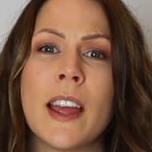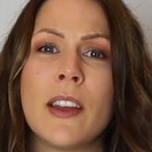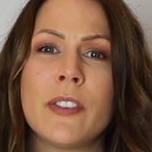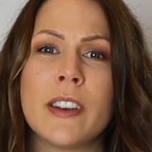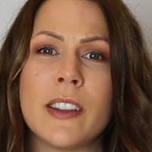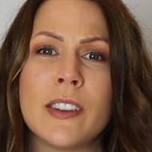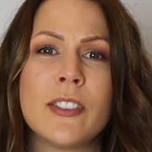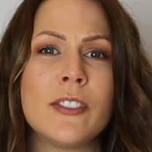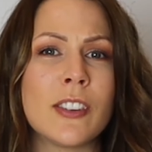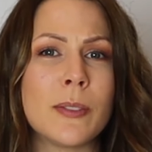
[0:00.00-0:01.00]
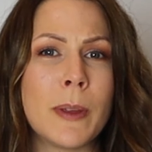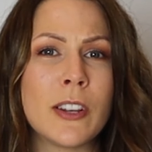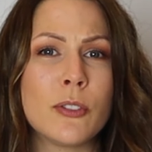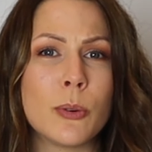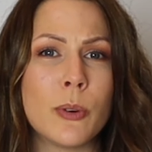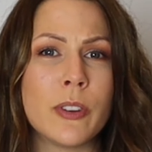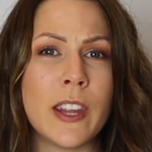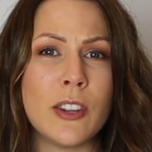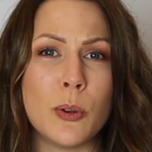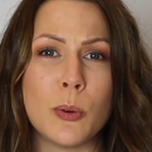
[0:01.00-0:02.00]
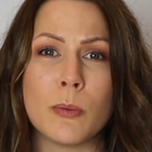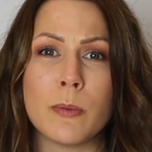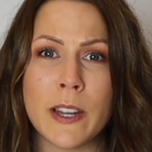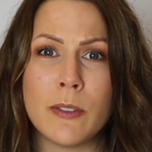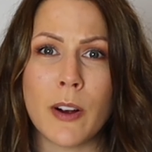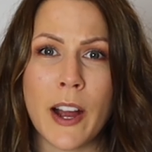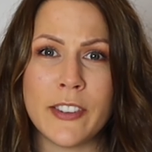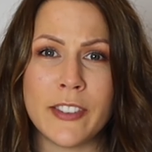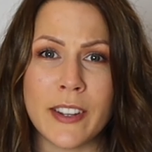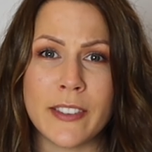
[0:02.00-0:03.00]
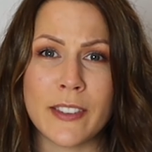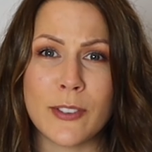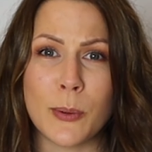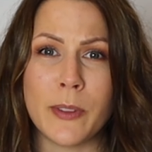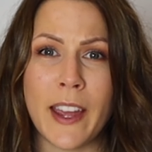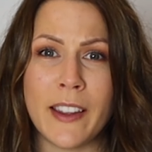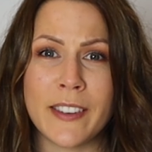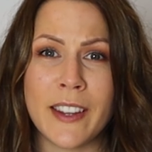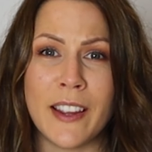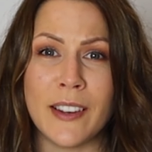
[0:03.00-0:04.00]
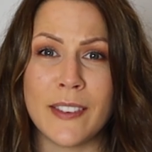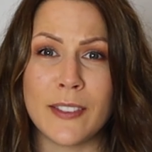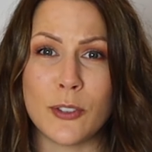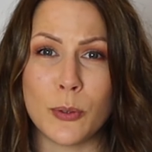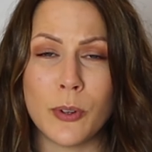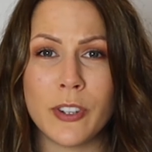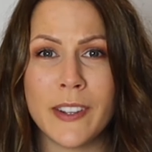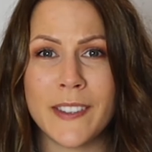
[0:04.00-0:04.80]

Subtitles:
If it is, just make sure that you rewrite it so that it's shorter,